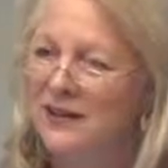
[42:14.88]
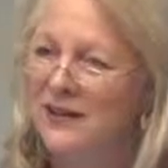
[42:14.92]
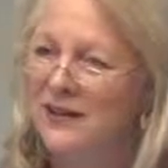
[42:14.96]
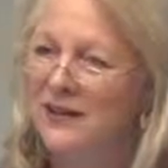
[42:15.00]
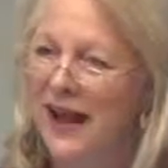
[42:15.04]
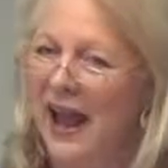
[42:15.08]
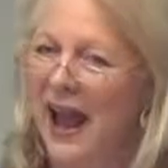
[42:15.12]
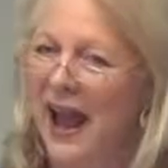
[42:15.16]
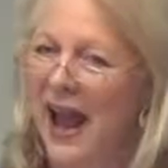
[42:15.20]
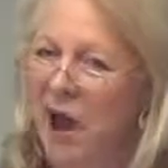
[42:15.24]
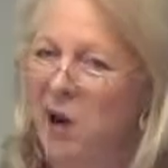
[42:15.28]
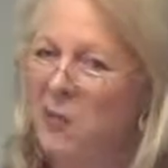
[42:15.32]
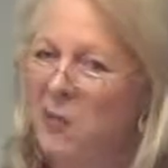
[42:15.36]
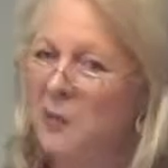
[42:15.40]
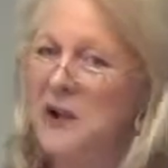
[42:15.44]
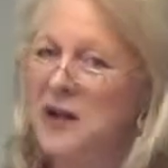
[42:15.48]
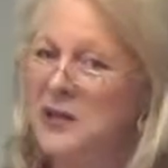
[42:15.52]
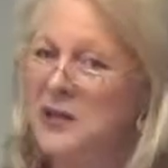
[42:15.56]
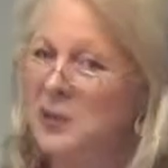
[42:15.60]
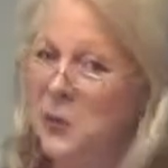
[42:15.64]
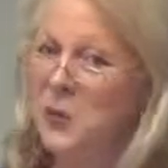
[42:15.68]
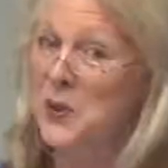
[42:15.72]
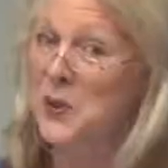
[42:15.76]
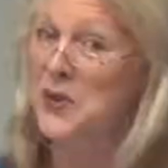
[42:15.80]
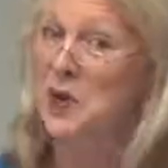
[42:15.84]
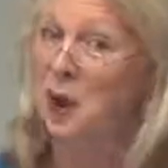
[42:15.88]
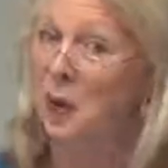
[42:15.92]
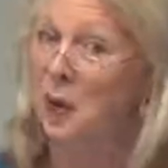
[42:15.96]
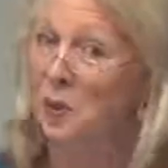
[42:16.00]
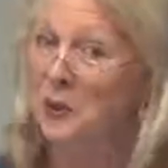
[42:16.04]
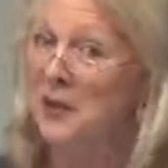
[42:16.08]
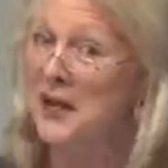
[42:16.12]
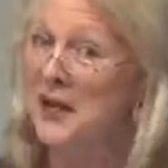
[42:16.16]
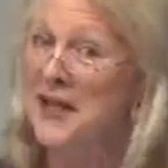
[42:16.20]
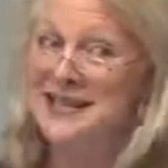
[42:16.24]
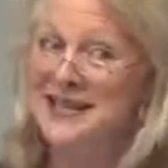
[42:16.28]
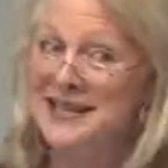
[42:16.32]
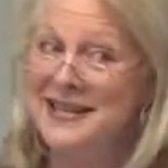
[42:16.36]
how much we don't
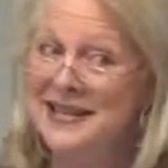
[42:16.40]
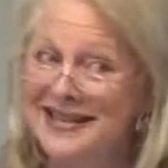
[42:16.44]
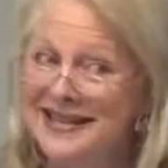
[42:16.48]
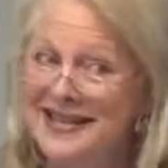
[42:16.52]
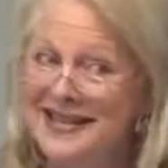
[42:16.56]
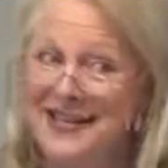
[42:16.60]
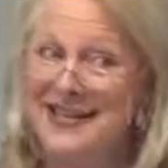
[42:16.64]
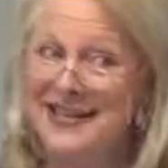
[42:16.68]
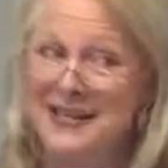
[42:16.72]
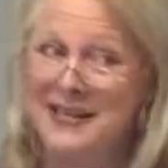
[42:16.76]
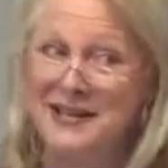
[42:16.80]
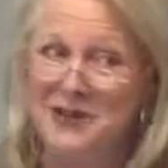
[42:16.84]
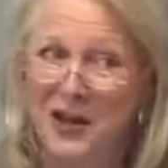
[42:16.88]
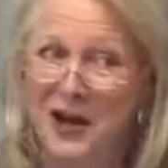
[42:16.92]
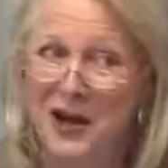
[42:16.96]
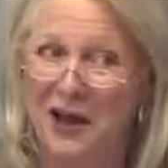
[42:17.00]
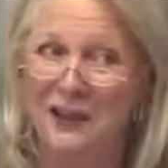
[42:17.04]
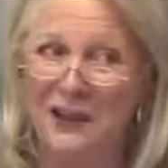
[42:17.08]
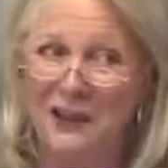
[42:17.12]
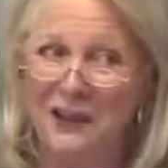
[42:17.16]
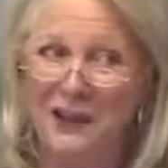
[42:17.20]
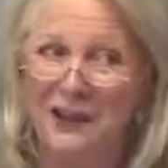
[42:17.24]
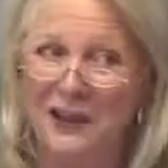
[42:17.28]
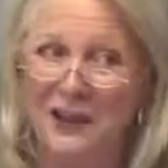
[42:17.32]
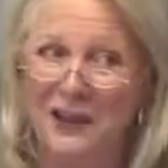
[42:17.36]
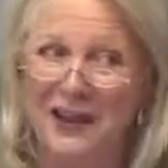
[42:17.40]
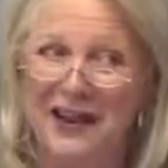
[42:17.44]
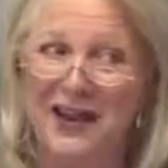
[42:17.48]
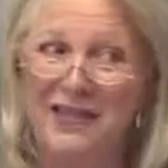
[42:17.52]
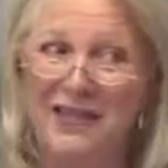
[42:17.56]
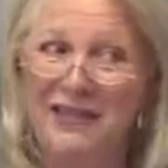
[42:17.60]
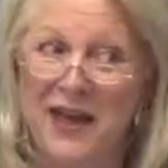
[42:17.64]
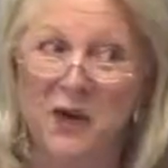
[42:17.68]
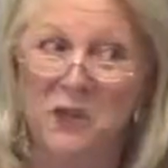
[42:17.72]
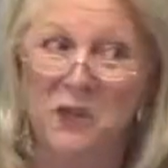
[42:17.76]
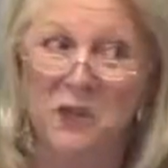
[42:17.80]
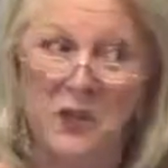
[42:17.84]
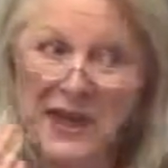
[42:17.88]
listen to each other,
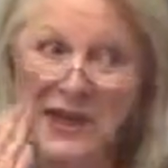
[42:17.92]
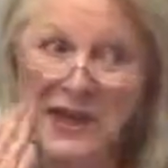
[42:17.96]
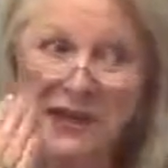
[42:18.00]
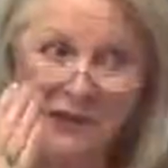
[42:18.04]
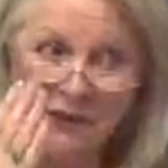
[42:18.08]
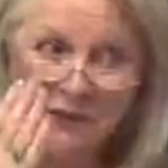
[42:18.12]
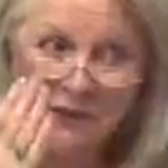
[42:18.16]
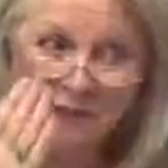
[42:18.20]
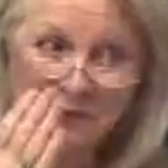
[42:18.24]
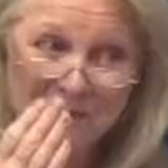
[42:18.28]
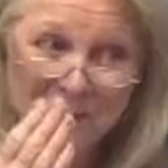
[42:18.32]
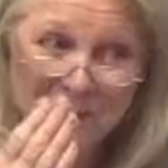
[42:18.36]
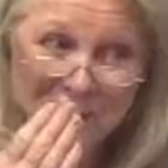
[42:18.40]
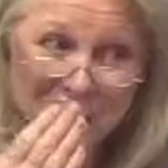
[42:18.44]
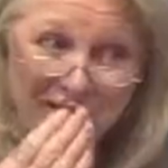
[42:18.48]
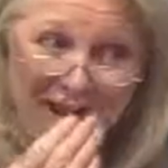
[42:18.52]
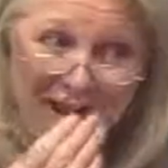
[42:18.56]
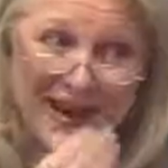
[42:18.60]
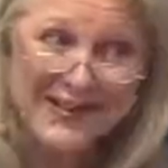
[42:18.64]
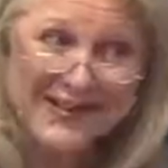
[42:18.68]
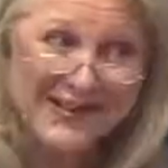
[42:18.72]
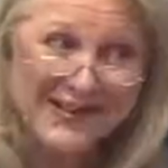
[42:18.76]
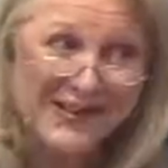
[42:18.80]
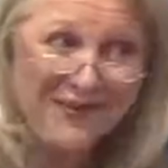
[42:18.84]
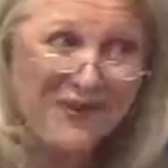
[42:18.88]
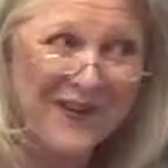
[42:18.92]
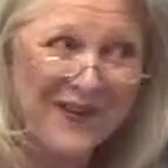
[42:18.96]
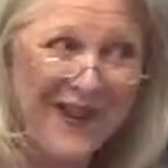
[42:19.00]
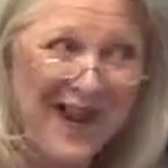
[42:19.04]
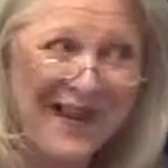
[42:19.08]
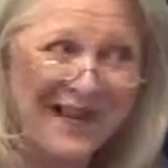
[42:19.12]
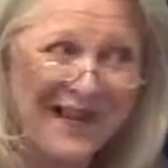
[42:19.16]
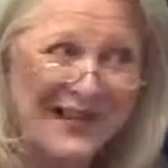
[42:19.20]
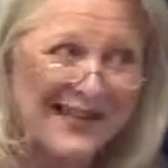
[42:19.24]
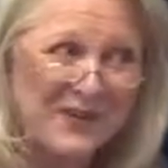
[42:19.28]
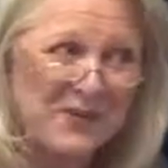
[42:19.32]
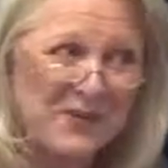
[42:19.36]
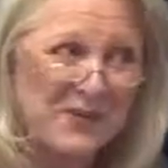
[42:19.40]
that we're face to
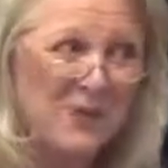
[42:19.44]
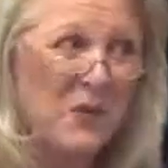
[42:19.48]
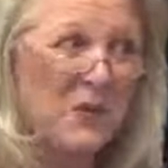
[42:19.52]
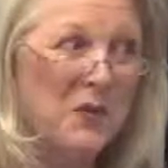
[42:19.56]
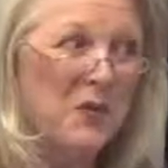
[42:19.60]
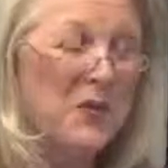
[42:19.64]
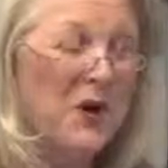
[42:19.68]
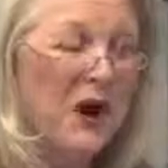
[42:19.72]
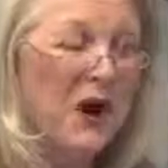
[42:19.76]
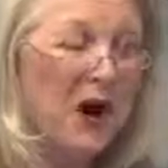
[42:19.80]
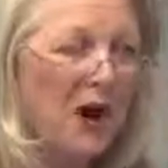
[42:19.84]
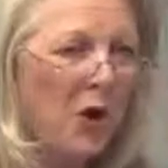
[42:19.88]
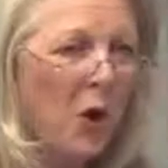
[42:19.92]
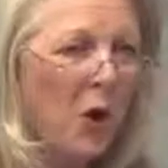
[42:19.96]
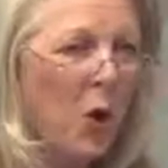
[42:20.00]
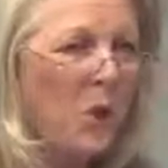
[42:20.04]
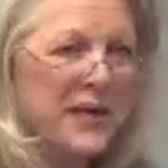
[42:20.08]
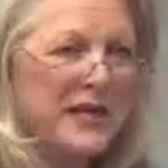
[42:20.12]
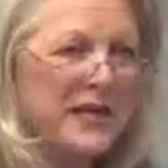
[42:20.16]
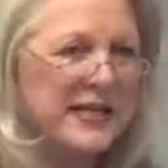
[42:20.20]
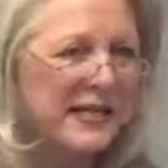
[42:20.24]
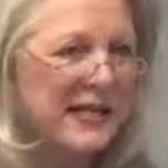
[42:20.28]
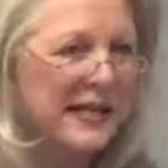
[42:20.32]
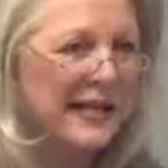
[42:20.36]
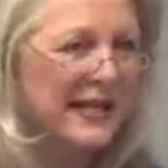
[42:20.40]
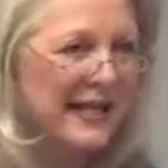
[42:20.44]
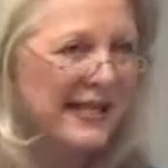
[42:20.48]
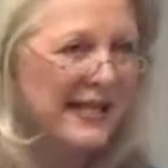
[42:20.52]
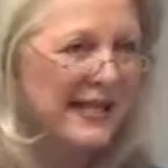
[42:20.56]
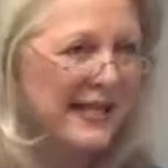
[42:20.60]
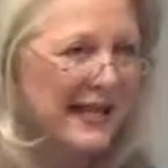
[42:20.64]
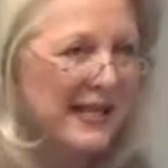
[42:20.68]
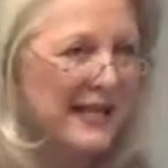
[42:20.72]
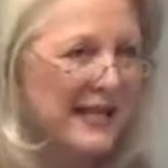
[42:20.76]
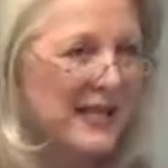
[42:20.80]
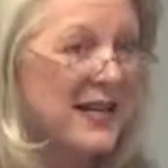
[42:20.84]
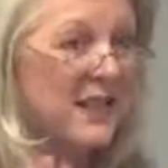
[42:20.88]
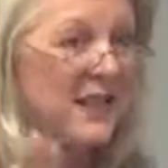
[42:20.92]
face, but we're not always
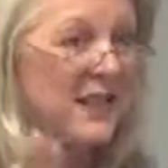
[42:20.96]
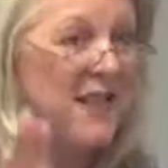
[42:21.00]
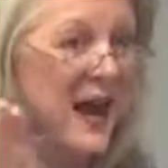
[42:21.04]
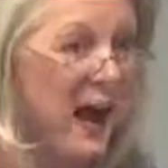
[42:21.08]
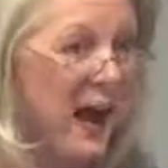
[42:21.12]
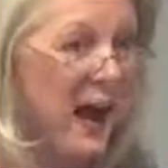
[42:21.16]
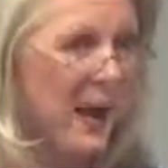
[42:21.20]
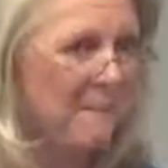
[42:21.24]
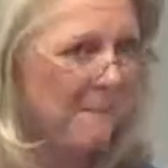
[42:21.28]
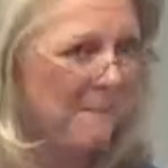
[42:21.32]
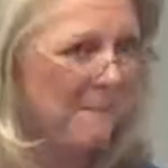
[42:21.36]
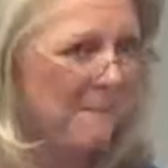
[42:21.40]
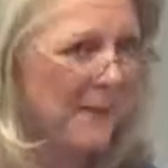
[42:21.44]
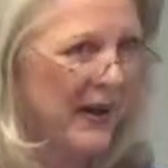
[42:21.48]
listening to them.